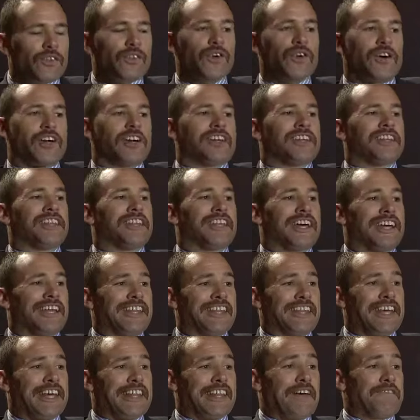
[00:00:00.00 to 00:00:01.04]
Look,
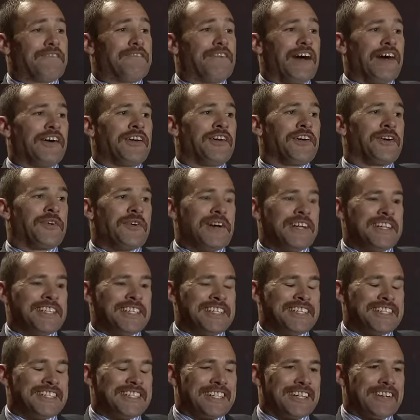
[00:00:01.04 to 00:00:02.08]
that value
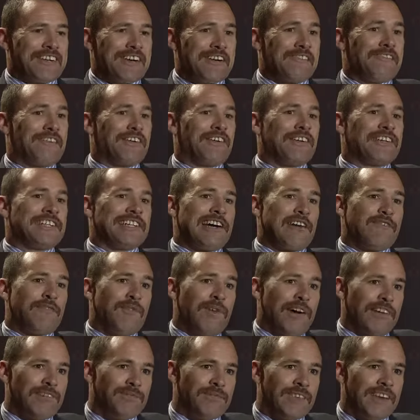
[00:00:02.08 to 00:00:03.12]
question's a very tough
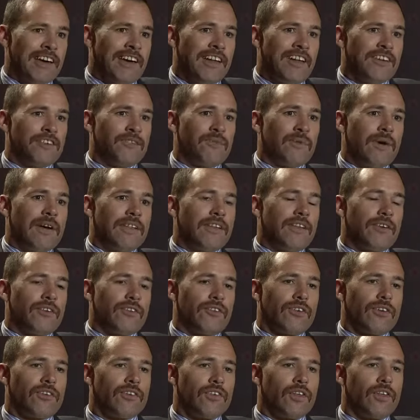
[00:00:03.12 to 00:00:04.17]
one, and it's one
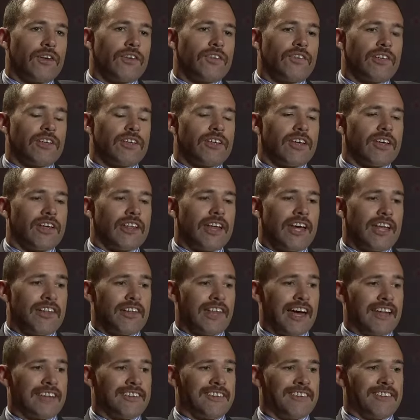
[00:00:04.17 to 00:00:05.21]
that sort of a lot
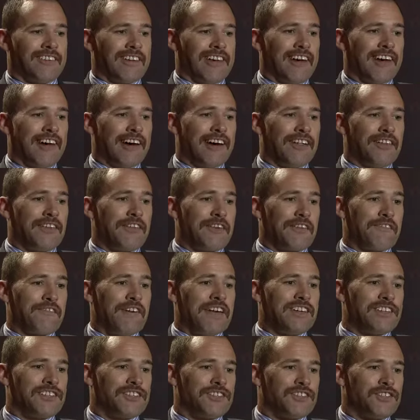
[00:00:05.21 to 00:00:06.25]
of
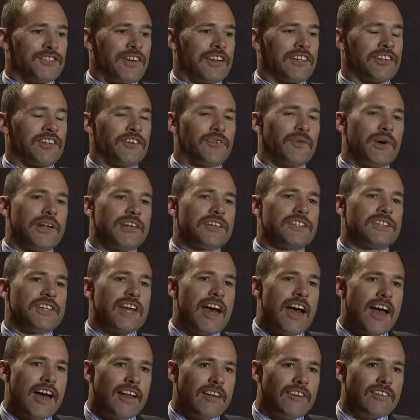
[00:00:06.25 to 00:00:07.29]
vendors are struggling to
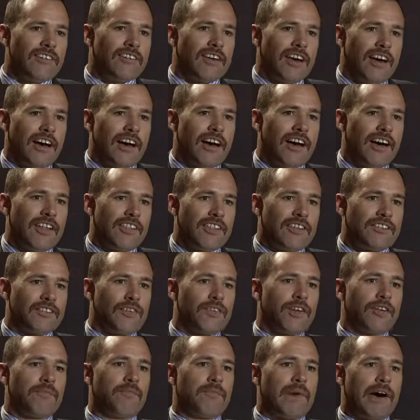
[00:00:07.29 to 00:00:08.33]
understand. There's a
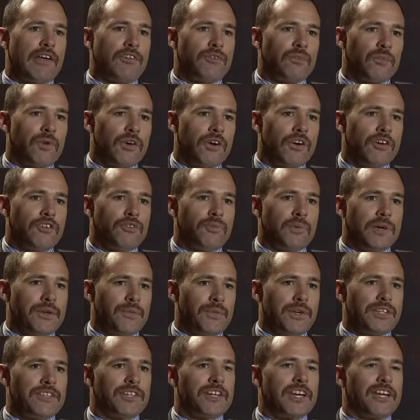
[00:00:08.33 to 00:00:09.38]
lot of buzzwords
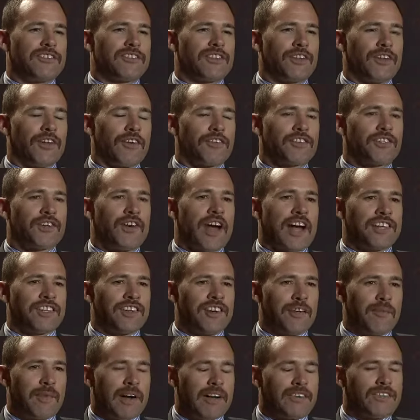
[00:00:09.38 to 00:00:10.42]
which gets a lot of
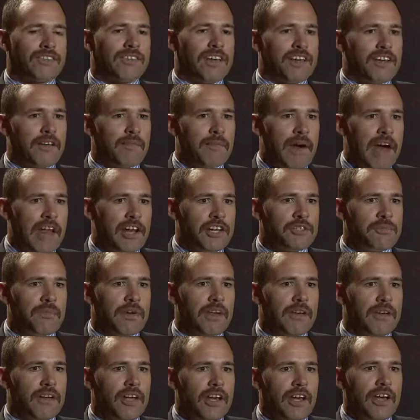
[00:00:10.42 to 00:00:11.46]
traction amongst senior
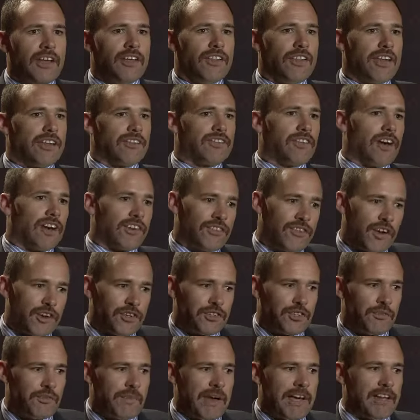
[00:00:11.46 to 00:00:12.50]
management, things like
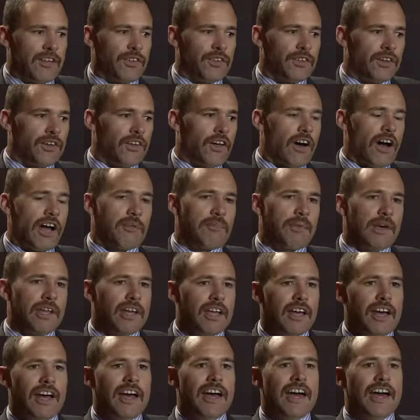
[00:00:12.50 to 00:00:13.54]
social media and the like,
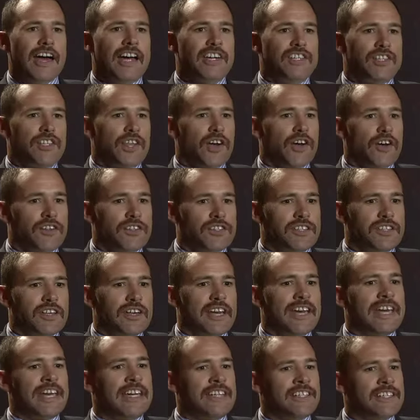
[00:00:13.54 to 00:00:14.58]
but it's those
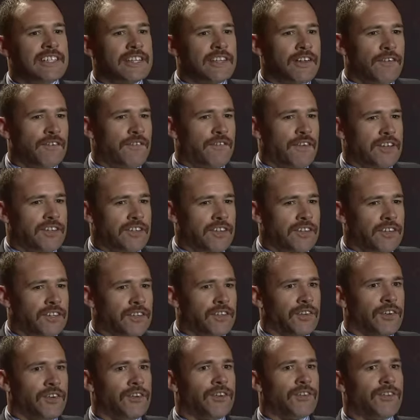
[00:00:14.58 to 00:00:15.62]
easier to fix
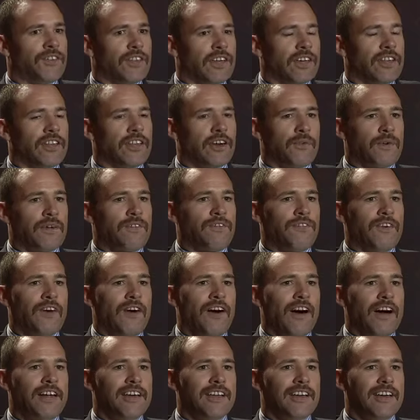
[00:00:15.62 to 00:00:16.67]
issues that we
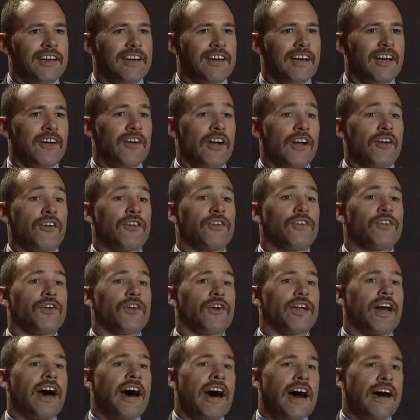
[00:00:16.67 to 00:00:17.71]
find are a
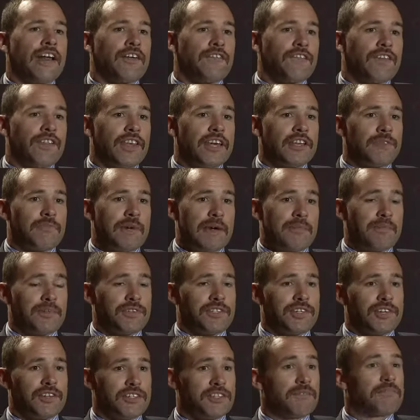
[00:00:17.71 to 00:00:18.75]
lot harder for these people
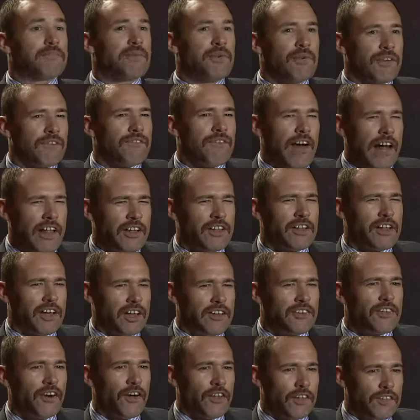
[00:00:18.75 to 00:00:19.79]
to put
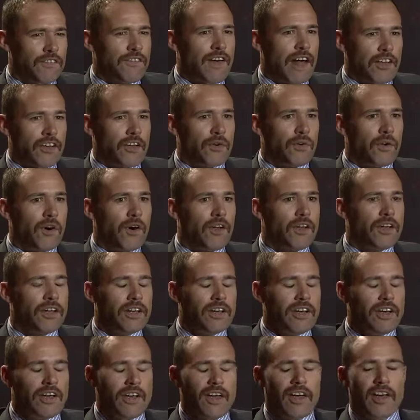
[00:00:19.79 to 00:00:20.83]
a dollar value on.
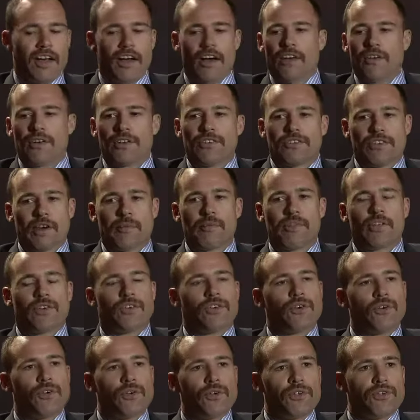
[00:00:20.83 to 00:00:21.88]
I mean, some of the
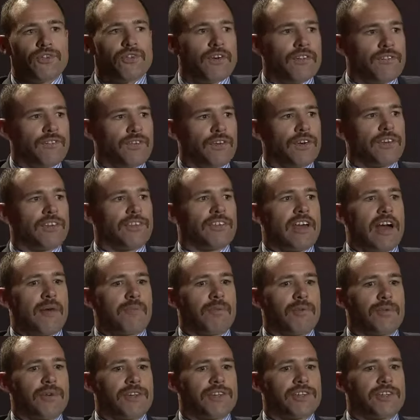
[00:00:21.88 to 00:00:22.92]
tools, for
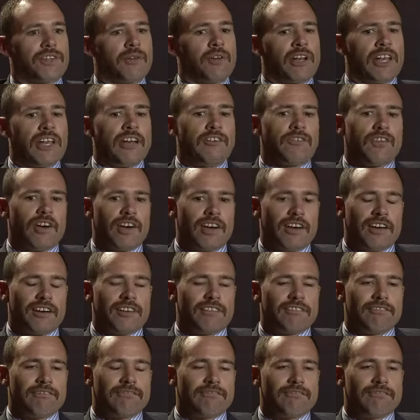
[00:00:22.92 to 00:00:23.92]
example, which can give a